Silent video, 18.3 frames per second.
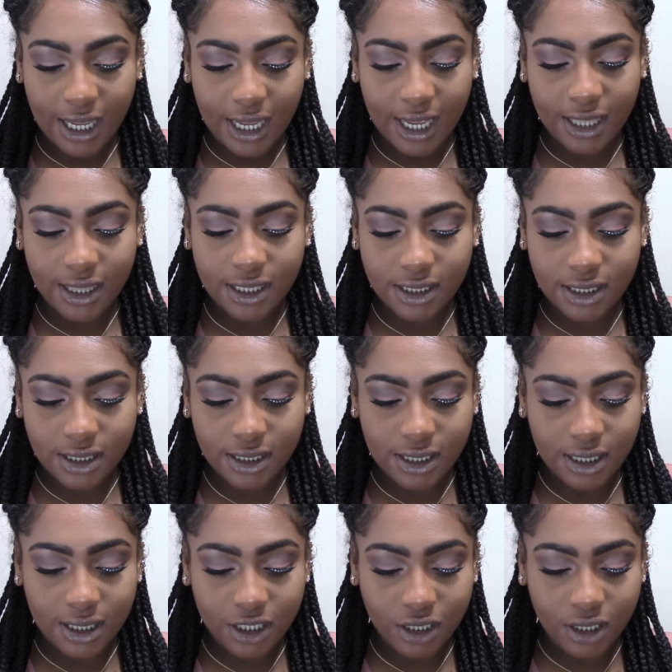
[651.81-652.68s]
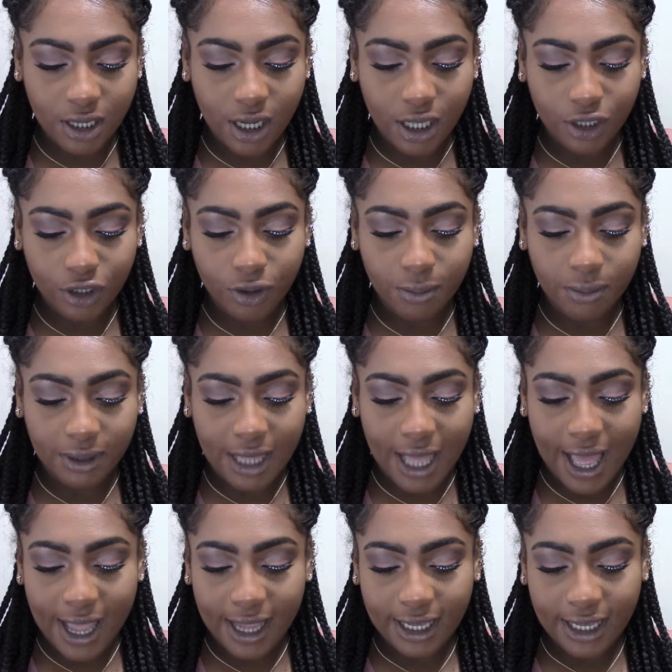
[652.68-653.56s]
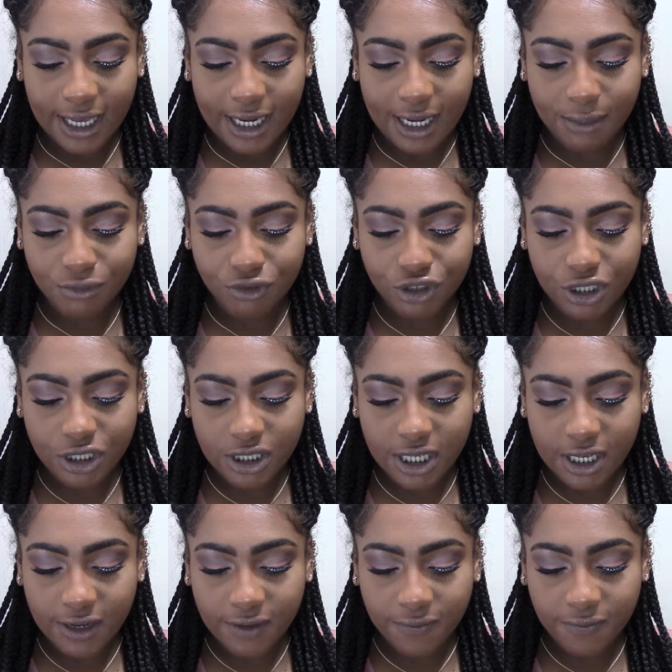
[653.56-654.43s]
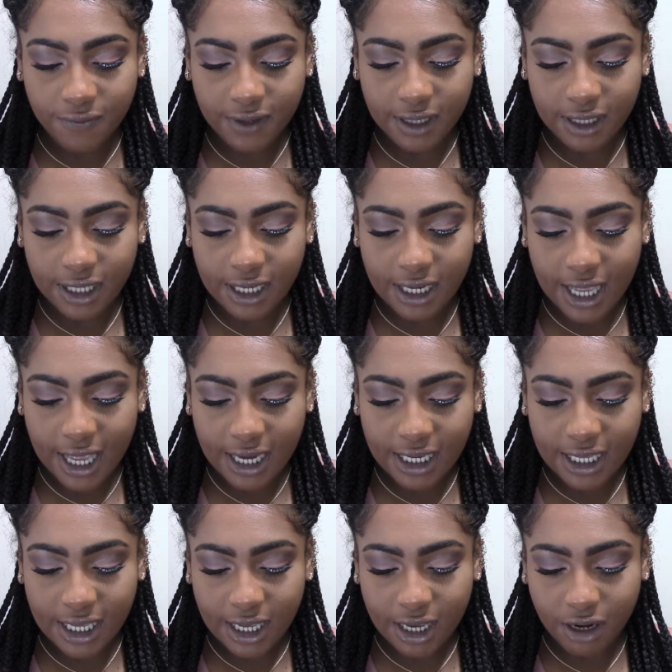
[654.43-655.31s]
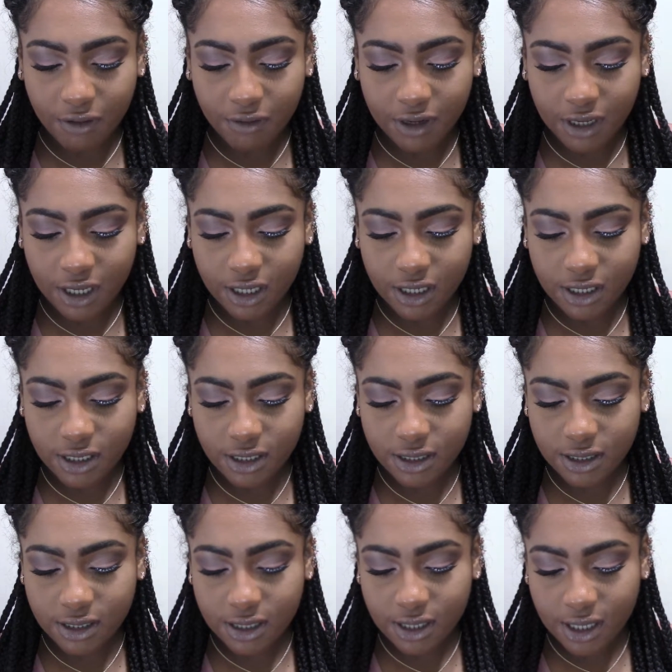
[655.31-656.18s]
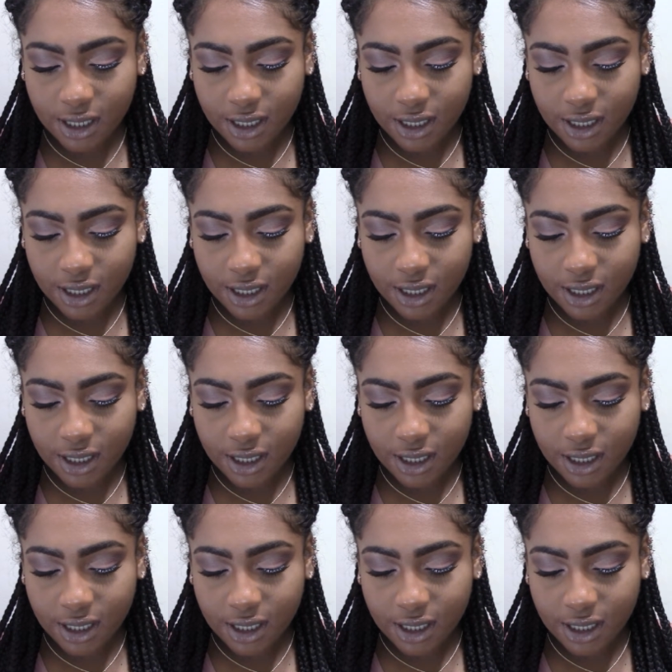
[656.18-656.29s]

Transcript: and this is in the color Black, and I'm just going to fill in any areas